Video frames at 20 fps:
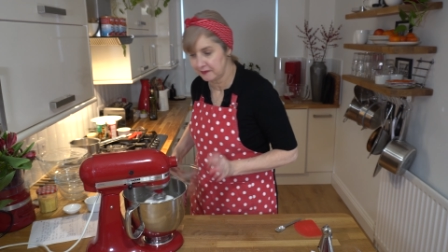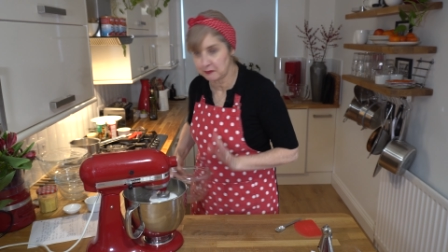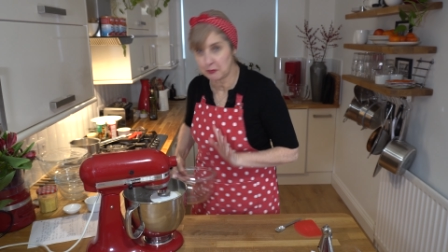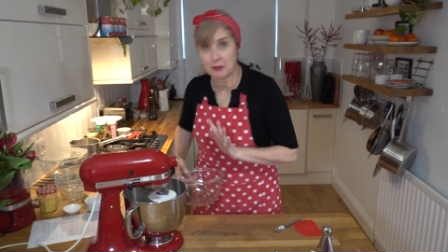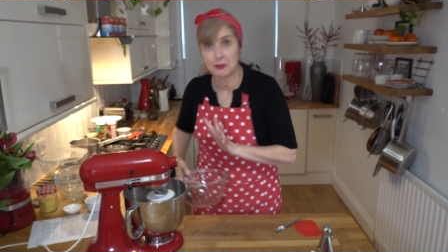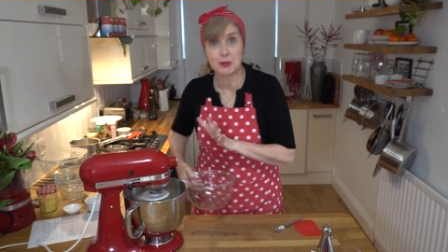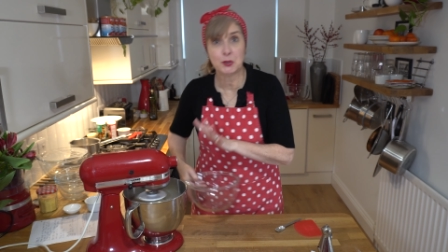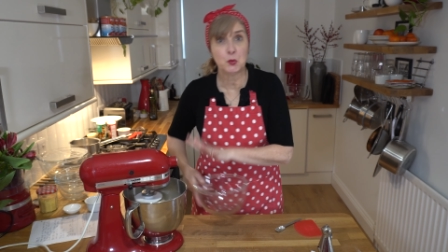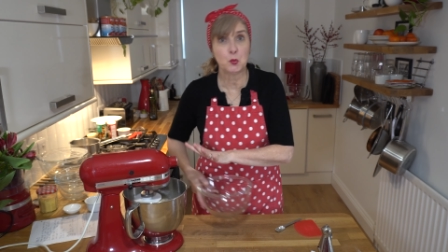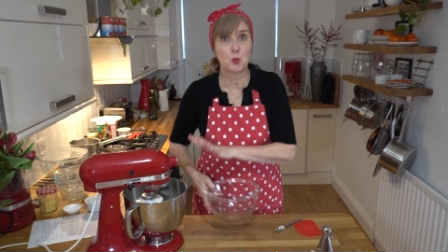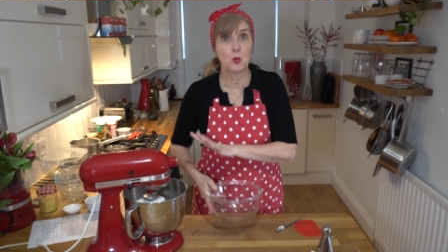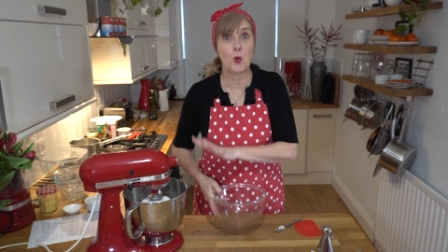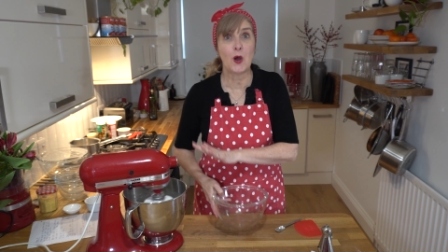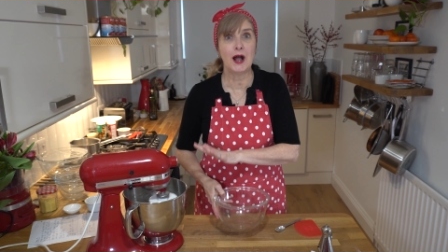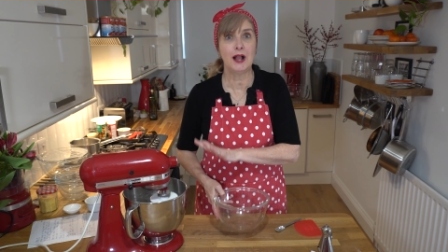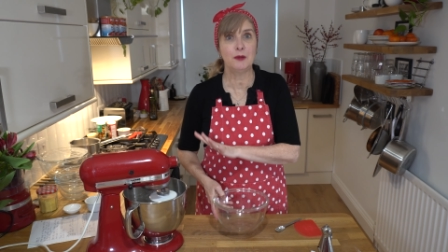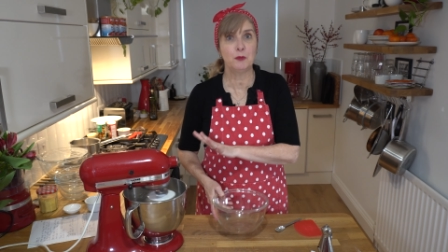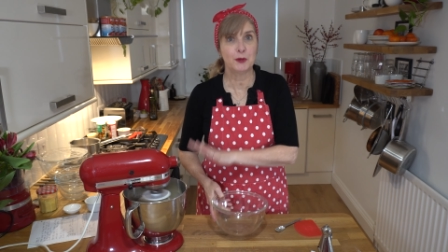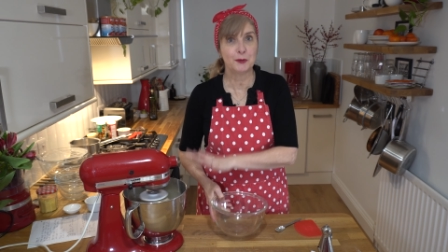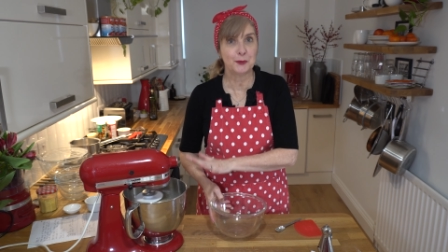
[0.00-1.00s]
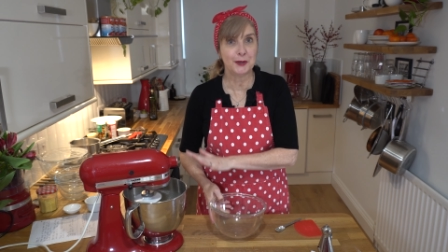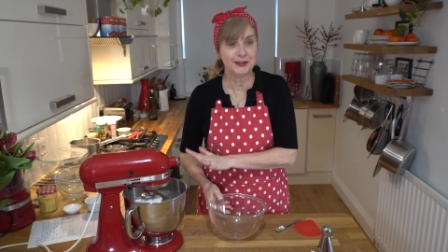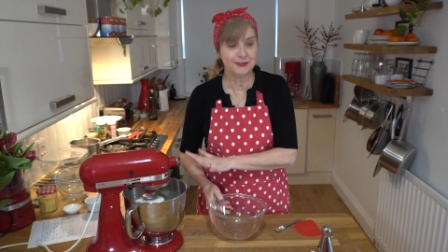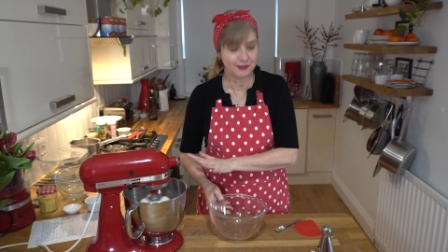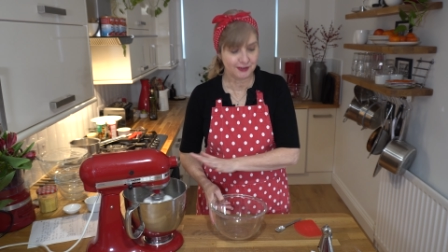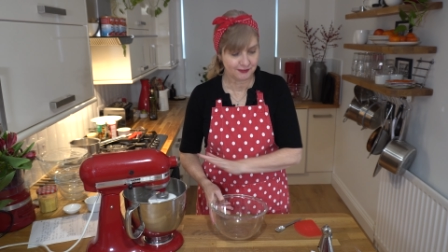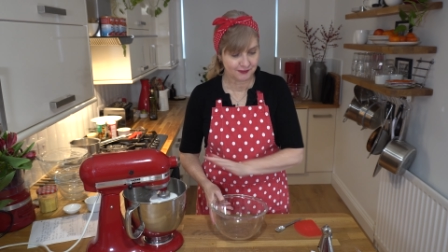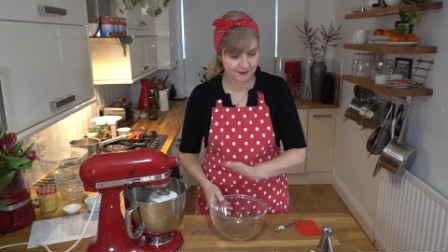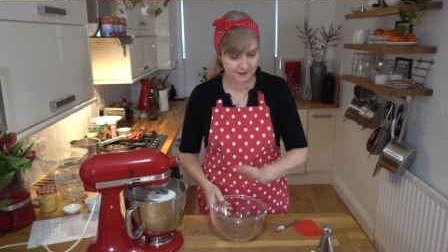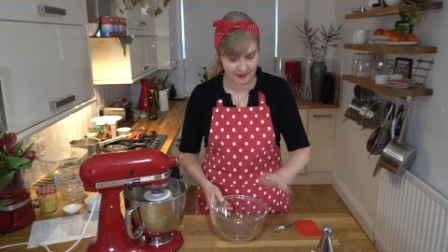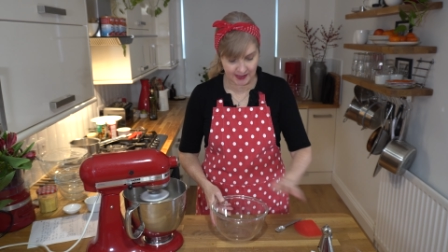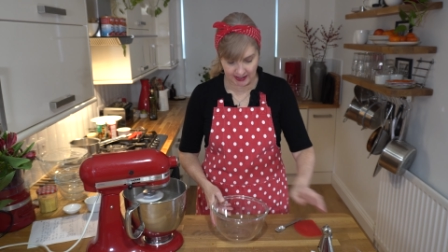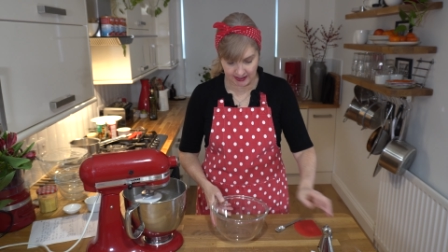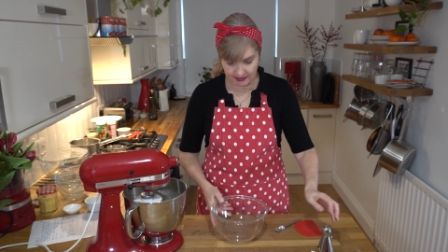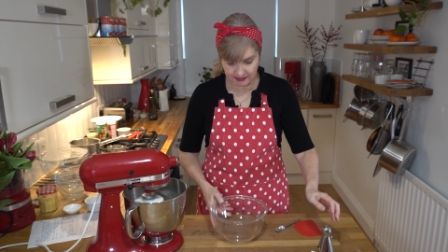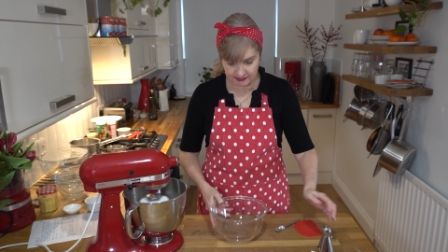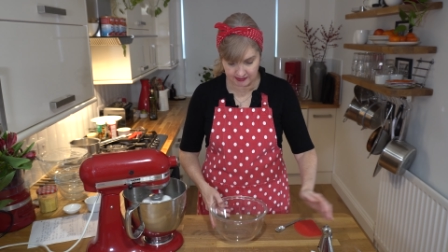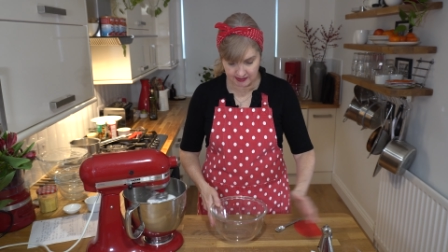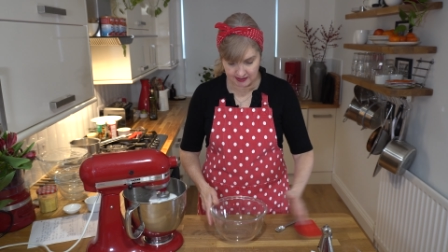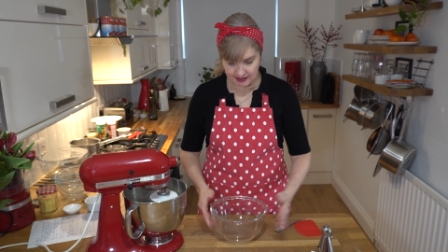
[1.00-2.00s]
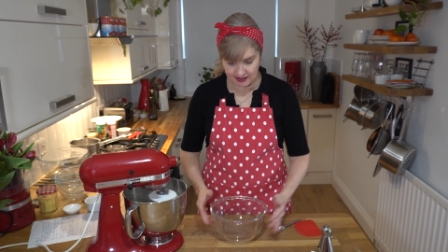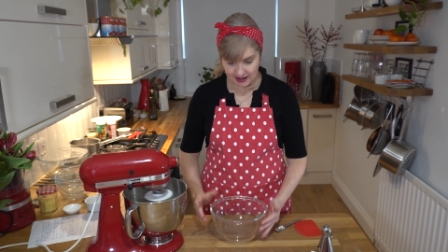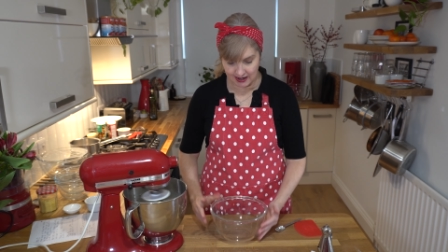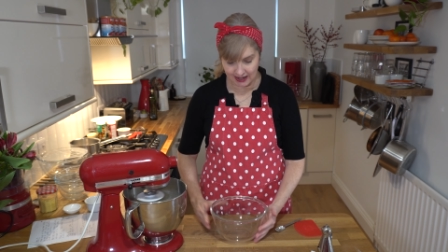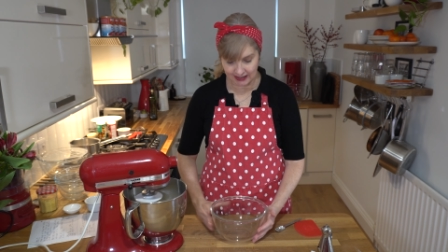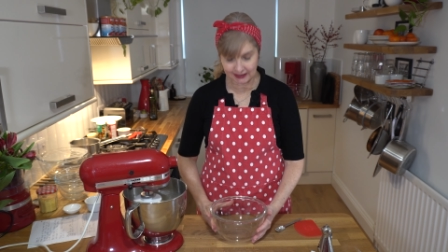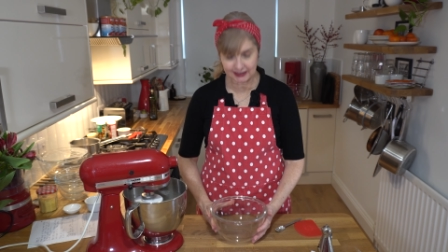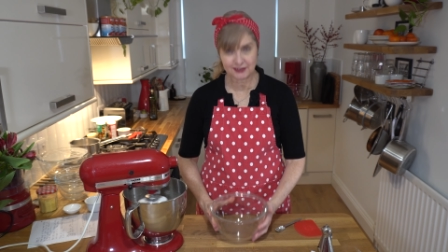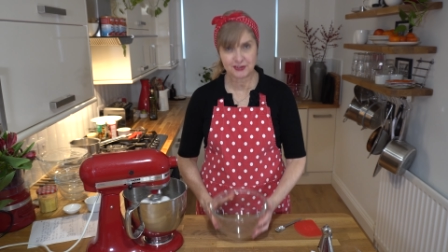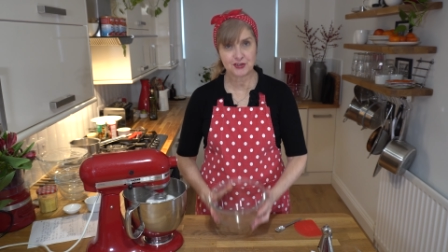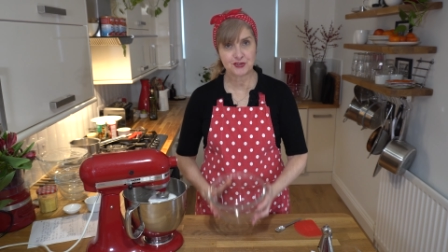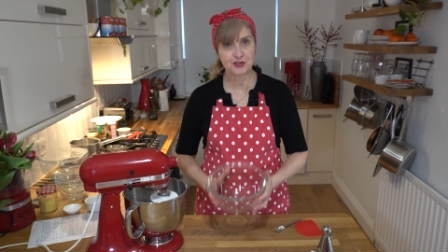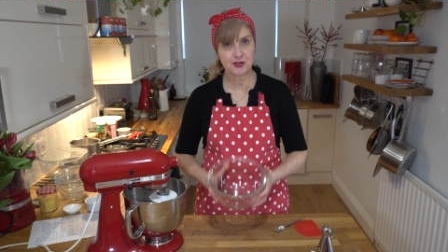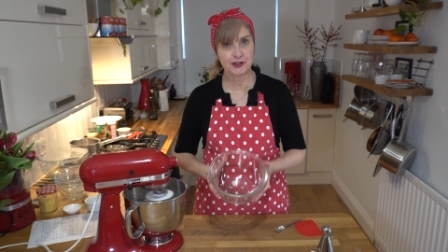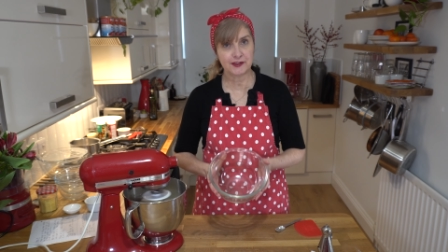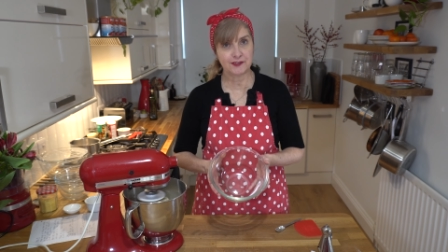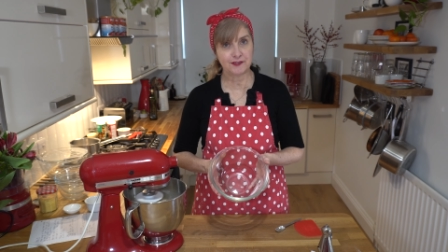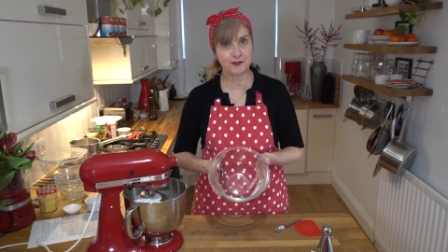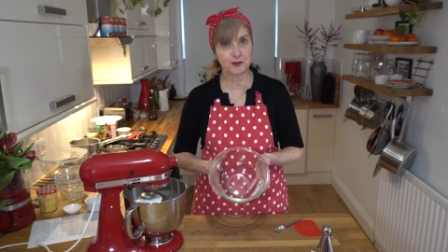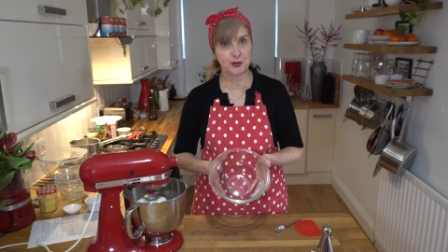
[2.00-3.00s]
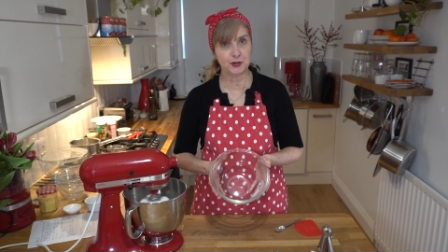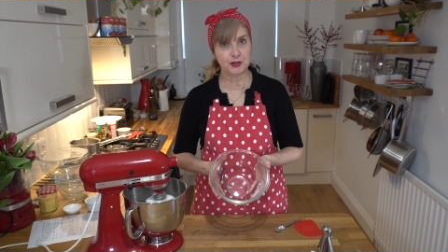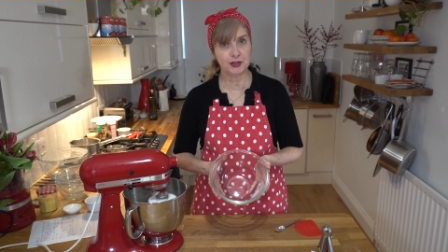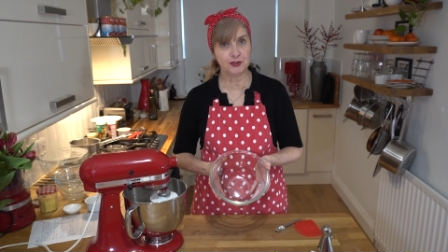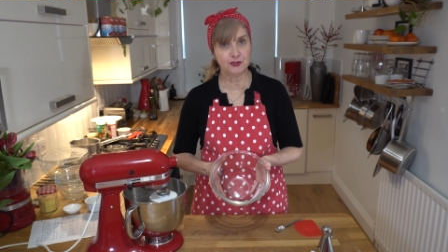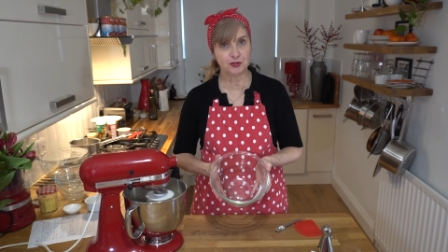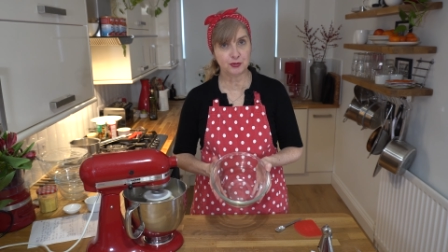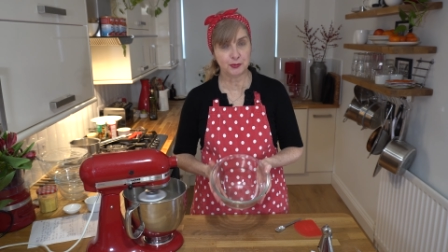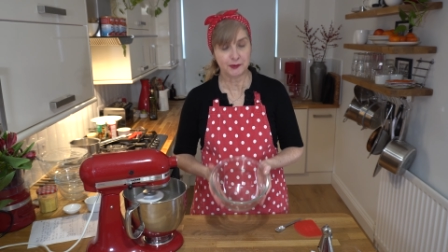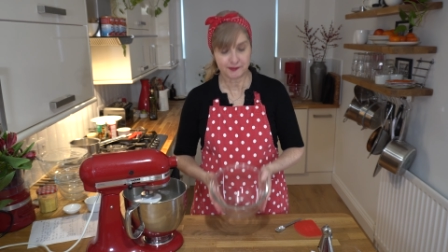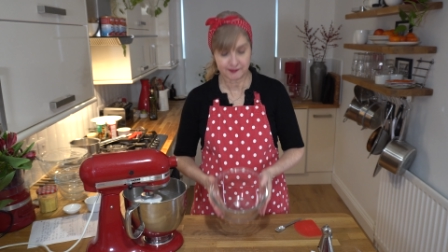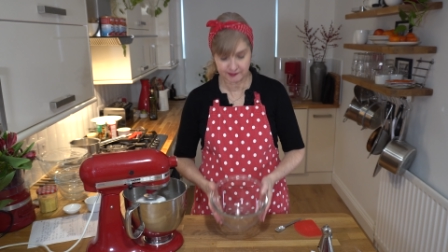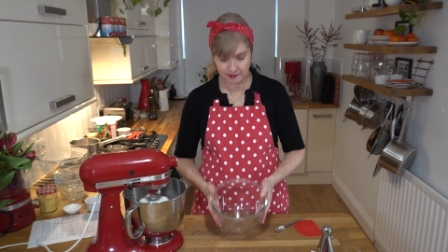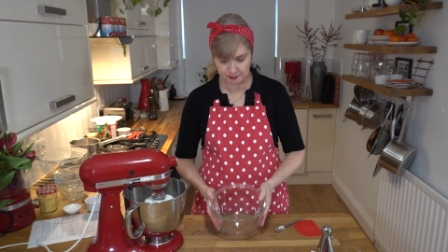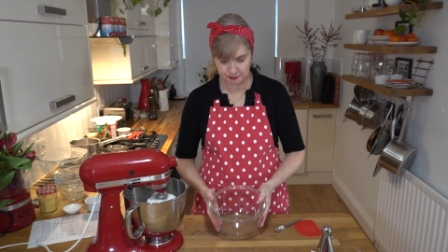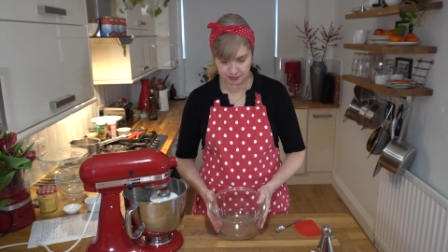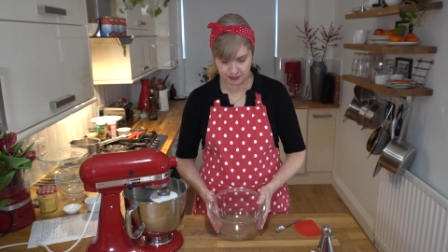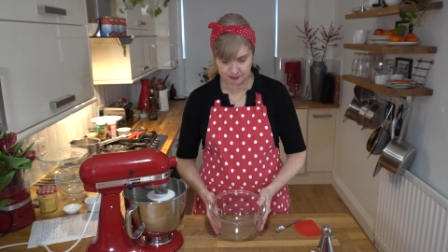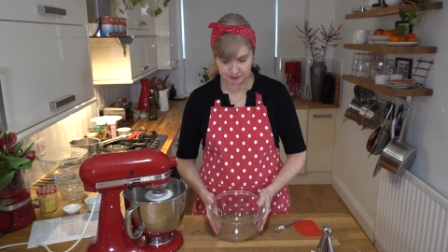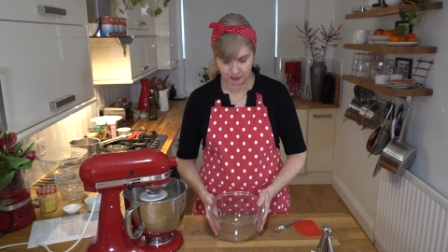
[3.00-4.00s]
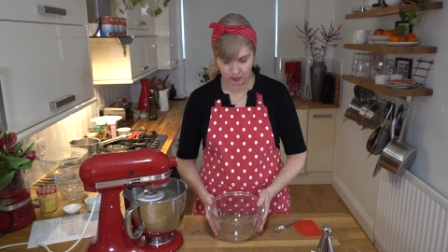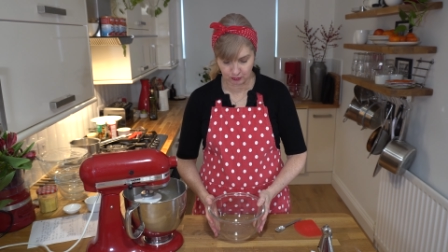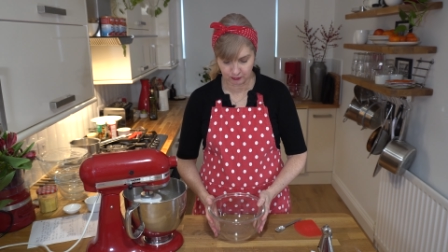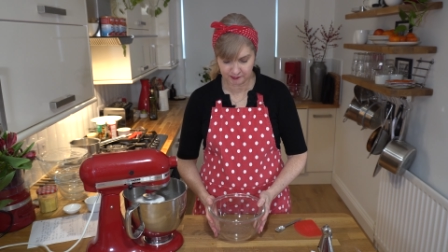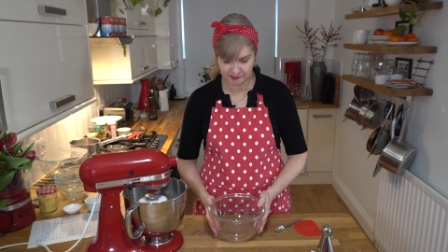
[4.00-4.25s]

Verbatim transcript: So while we're waiting for that, I like to transfer it into a separate bowl.